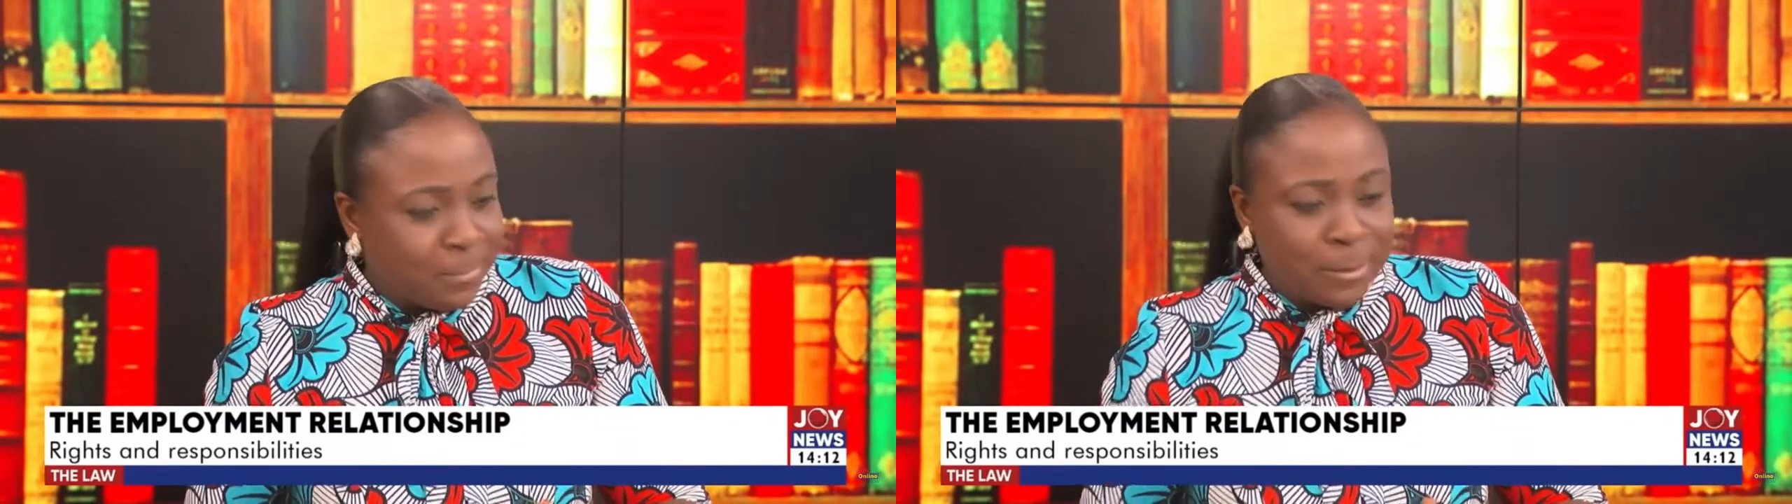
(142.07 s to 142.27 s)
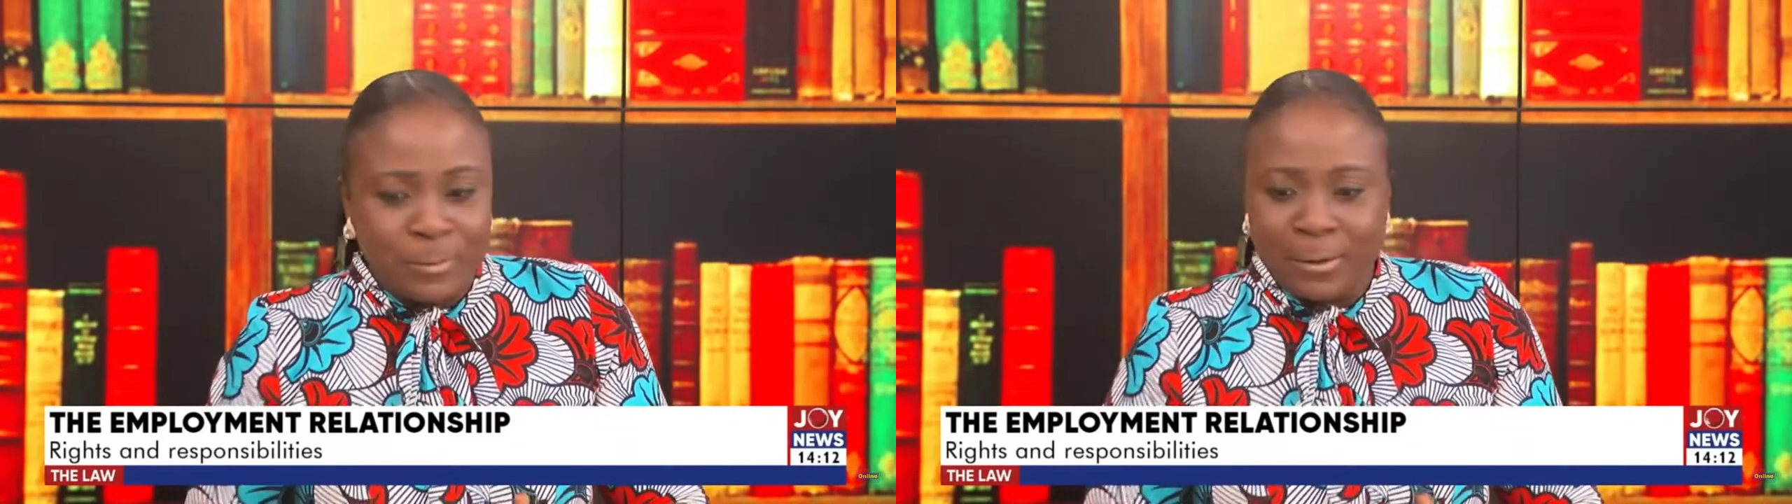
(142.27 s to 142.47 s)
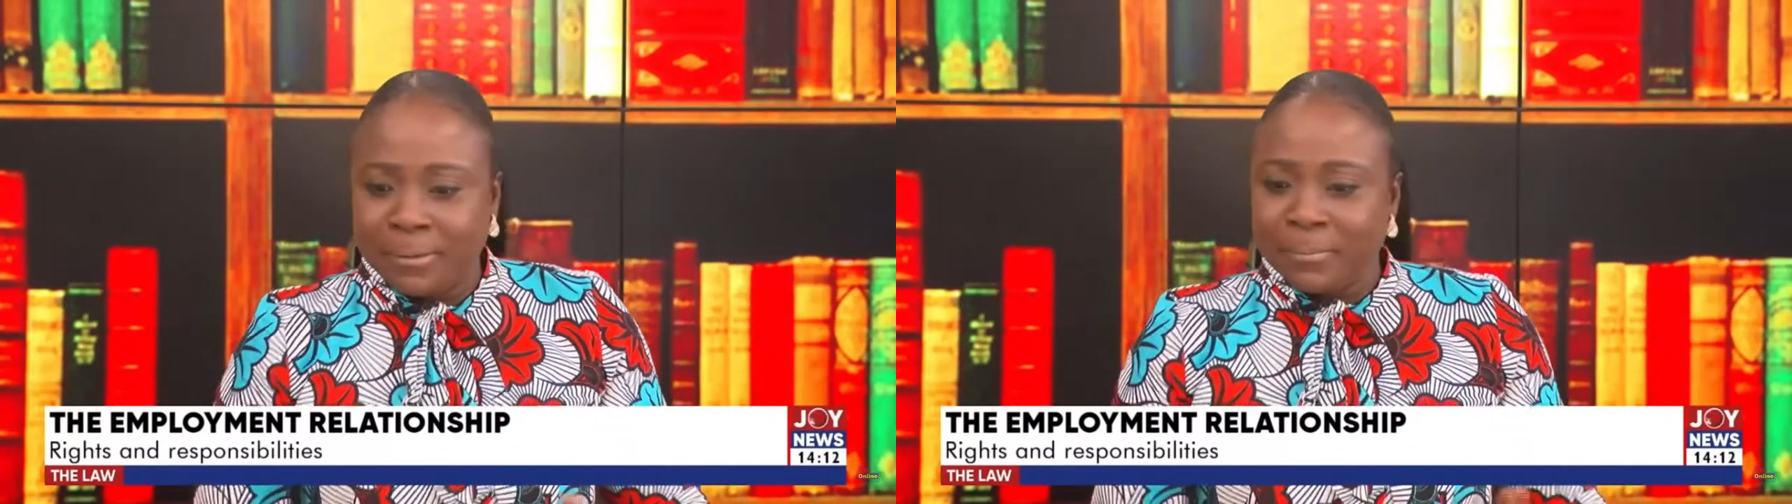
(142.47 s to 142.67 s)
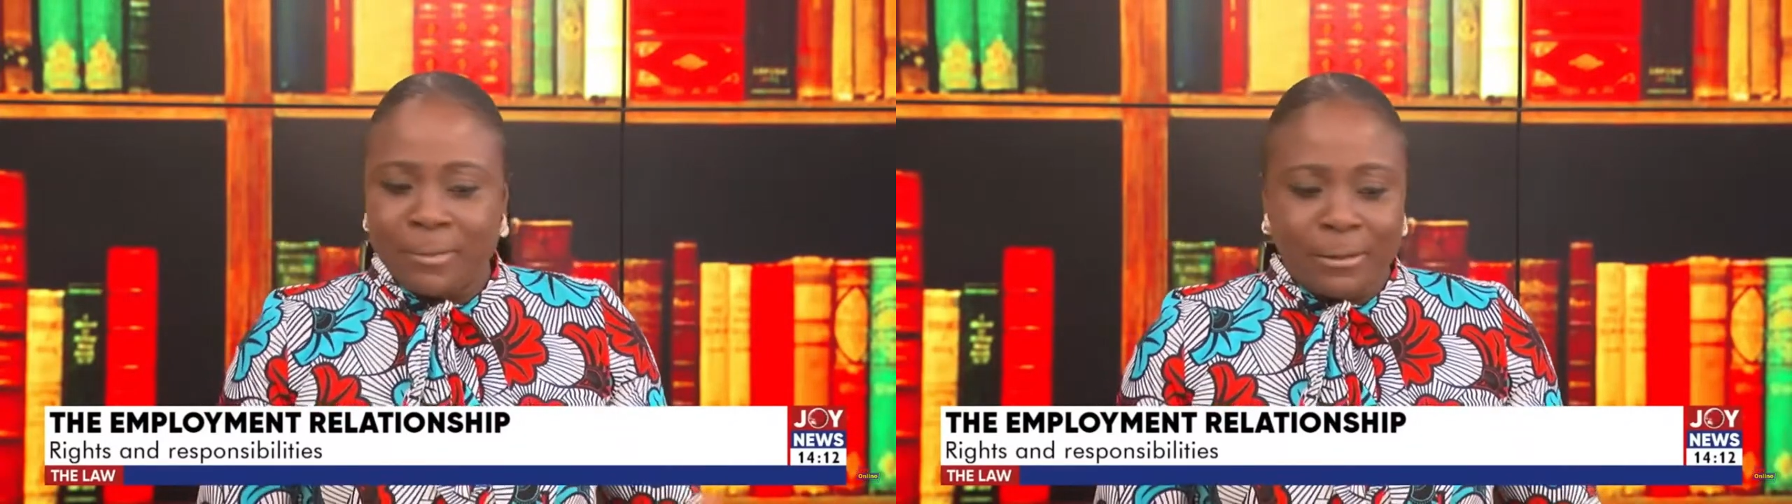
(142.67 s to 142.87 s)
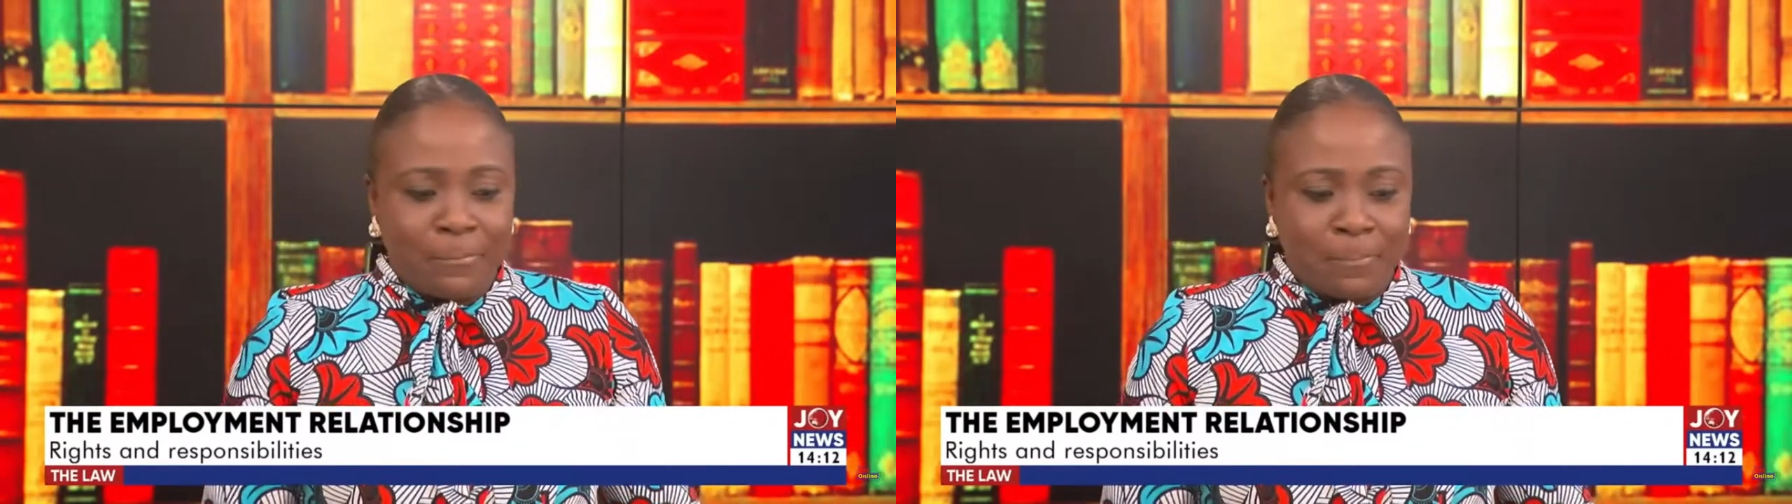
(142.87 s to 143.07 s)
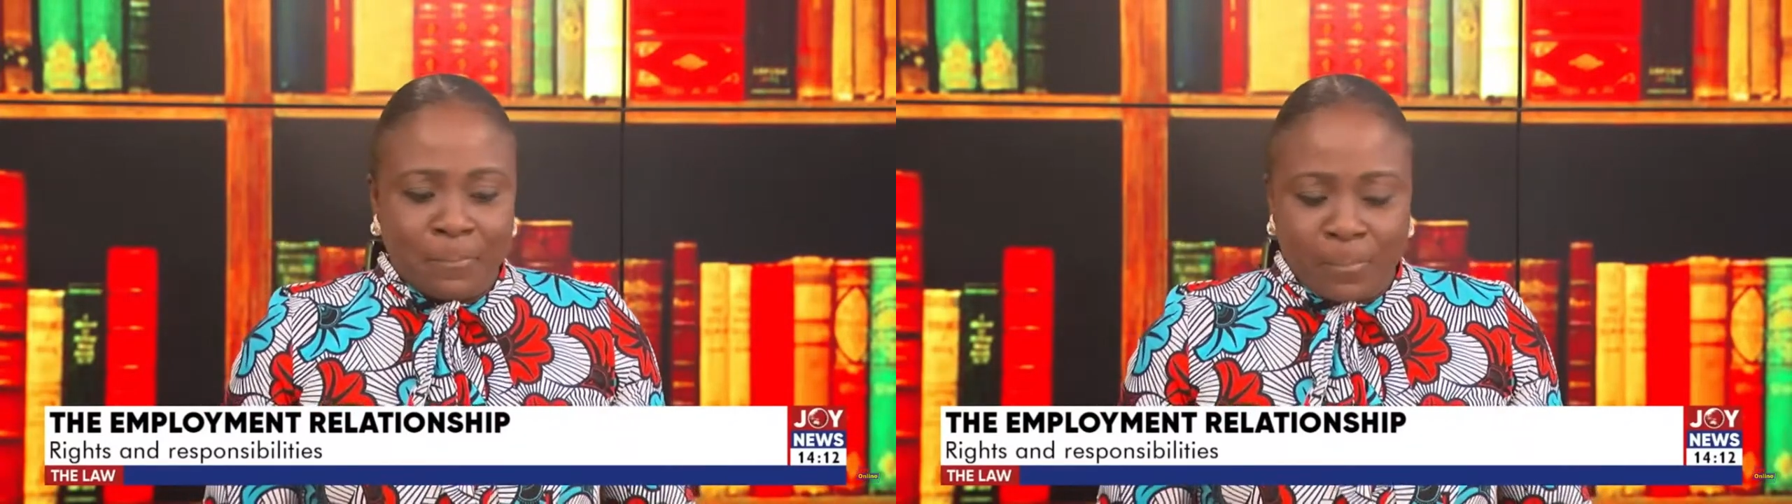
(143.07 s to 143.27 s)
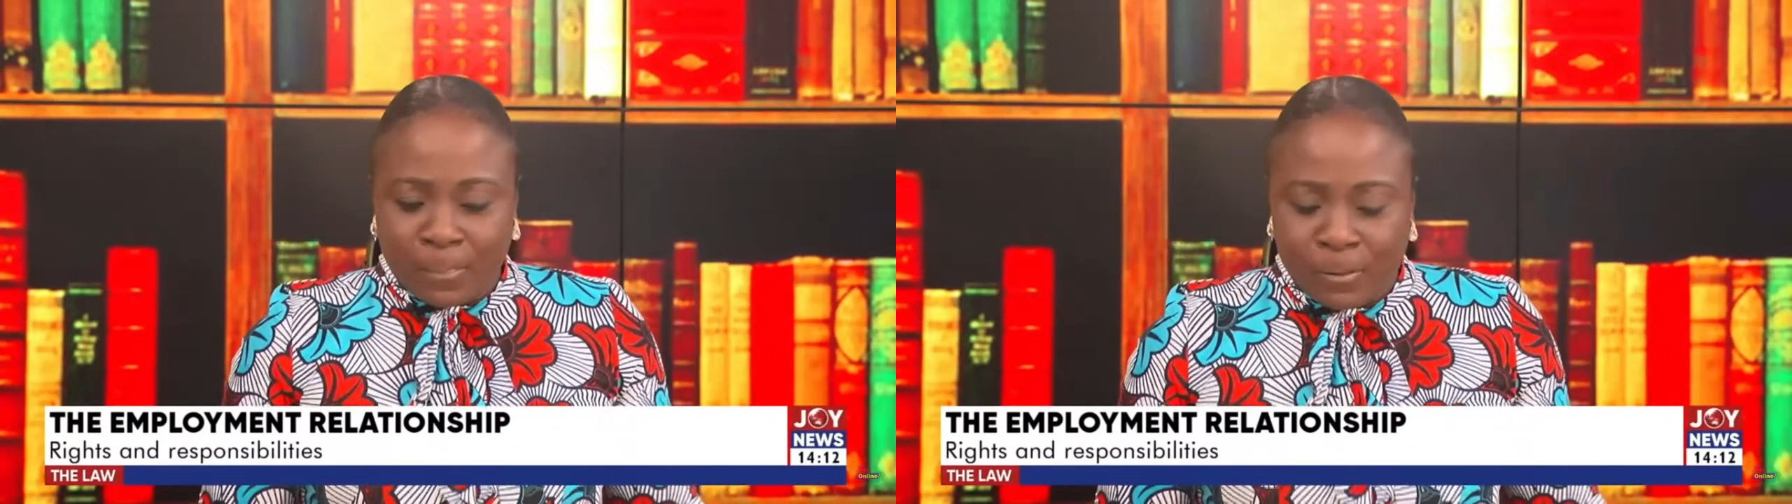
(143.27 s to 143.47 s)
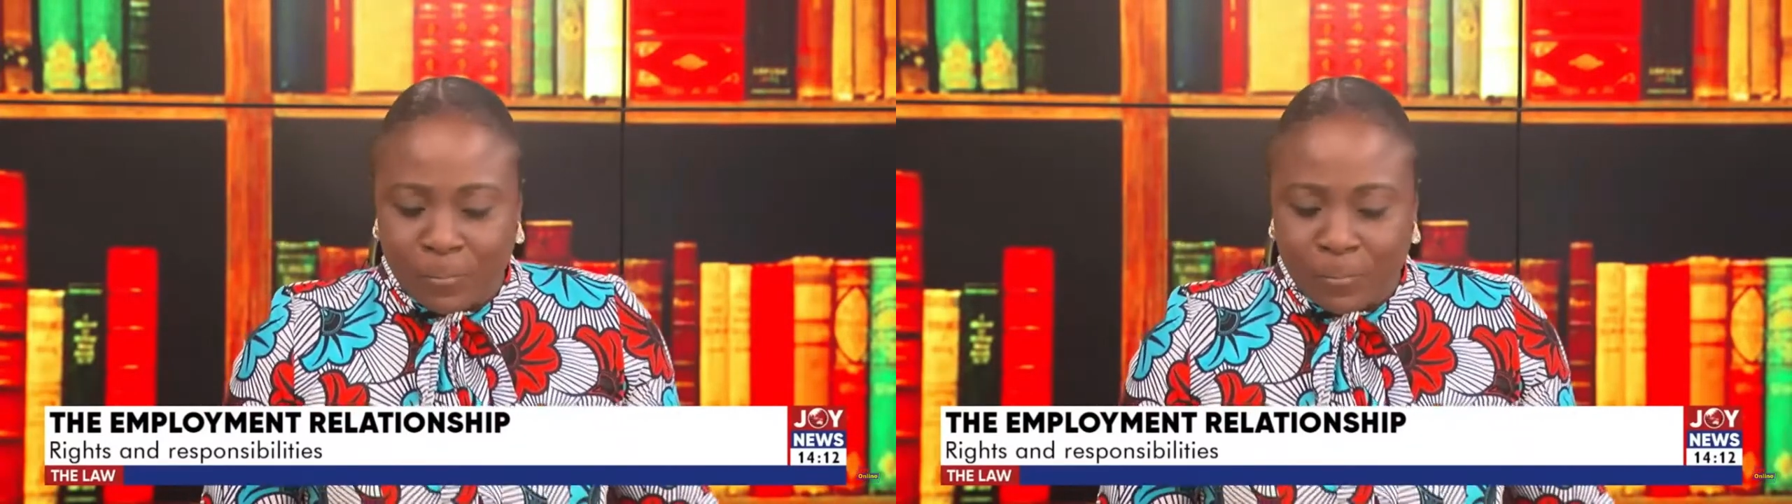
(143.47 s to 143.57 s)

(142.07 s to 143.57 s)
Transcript: but you can't be mm-hmm.